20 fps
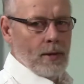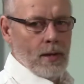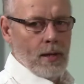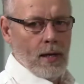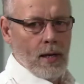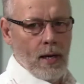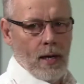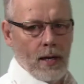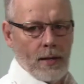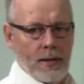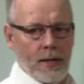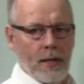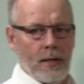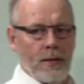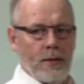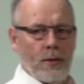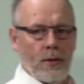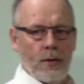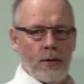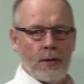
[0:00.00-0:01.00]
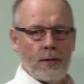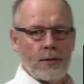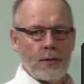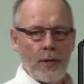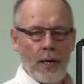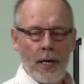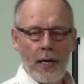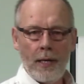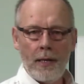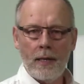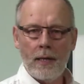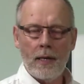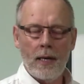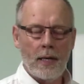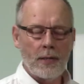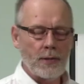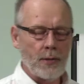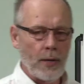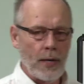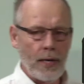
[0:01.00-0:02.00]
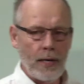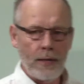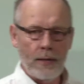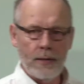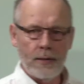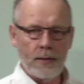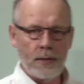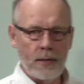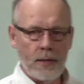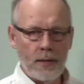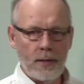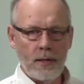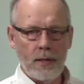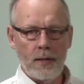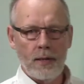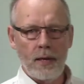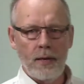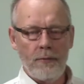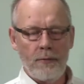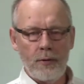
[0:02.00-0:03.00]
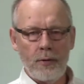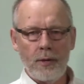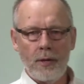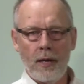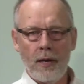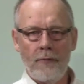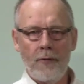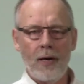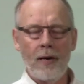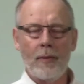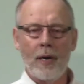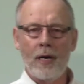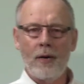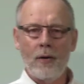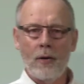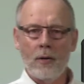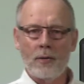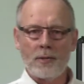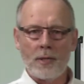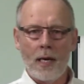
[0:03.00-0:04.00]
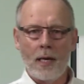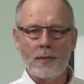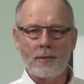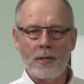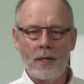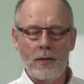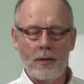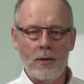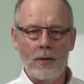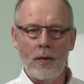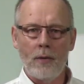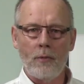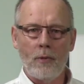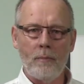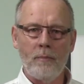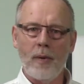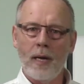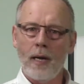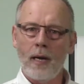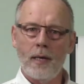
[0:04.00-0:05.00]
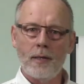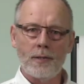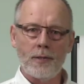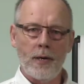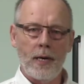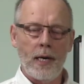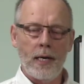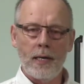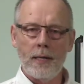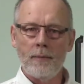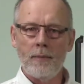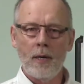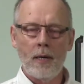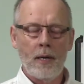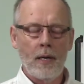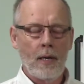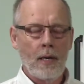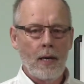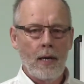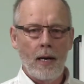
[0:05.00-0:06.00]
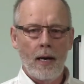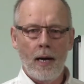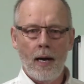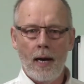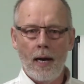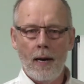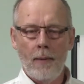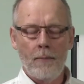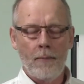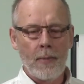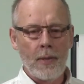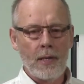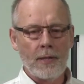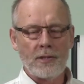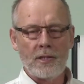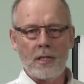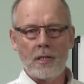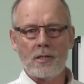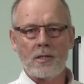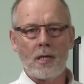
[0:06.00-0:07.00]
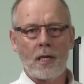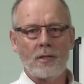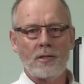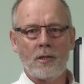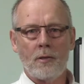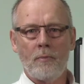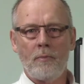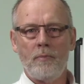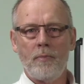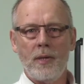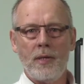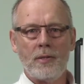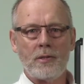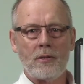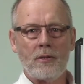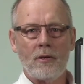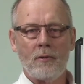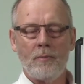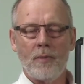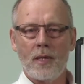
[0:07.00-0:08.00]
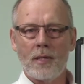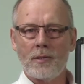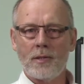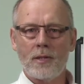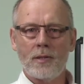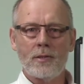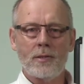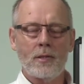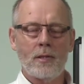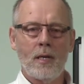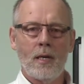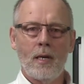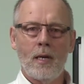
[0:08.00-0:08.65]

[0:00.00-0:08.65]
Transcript: Uh, again, you know, the train training. Is, if you if anybody knows us, they know that we're big on training. Um, it's an essential piece of your business.